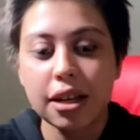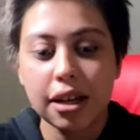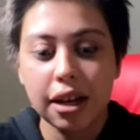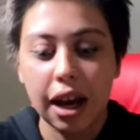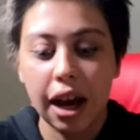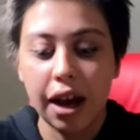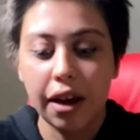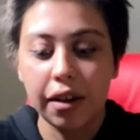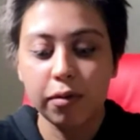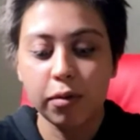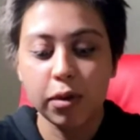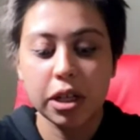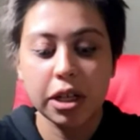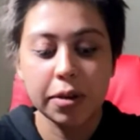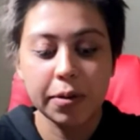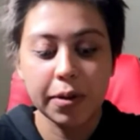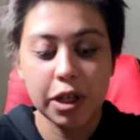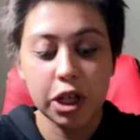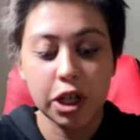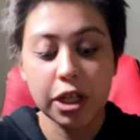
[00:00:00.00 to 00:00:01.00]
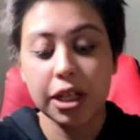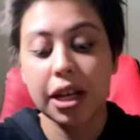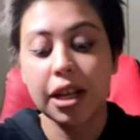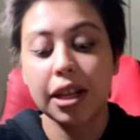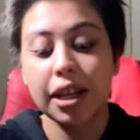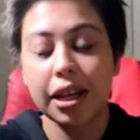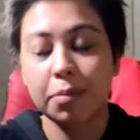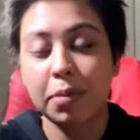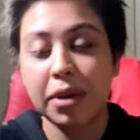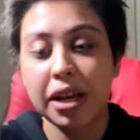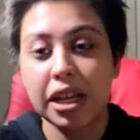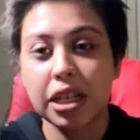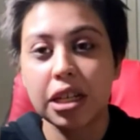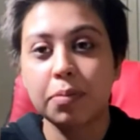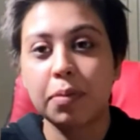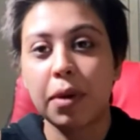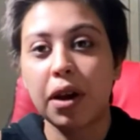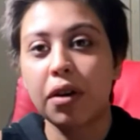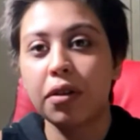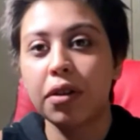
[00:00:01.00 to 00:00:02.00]
like piece
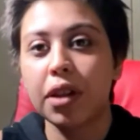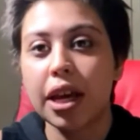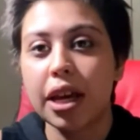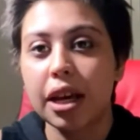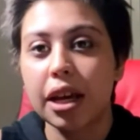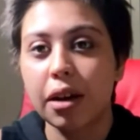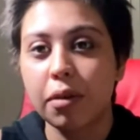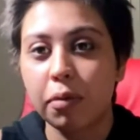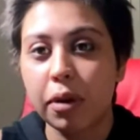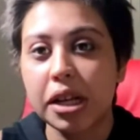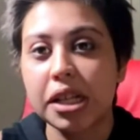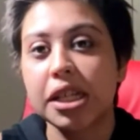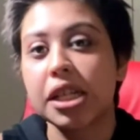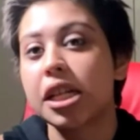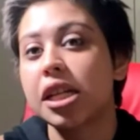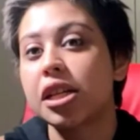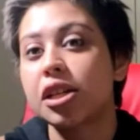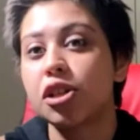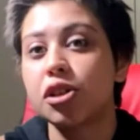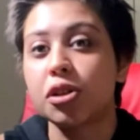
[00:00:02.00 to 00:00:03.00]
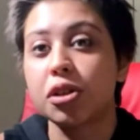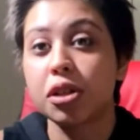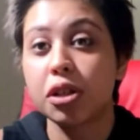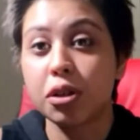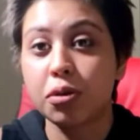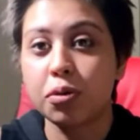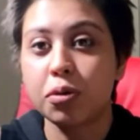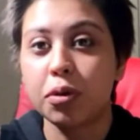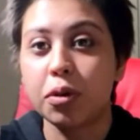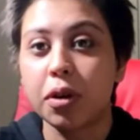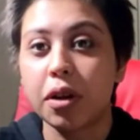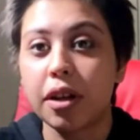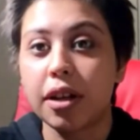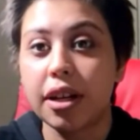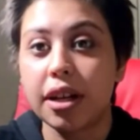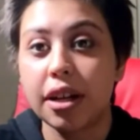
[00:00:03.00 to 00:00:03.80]
about like a residential school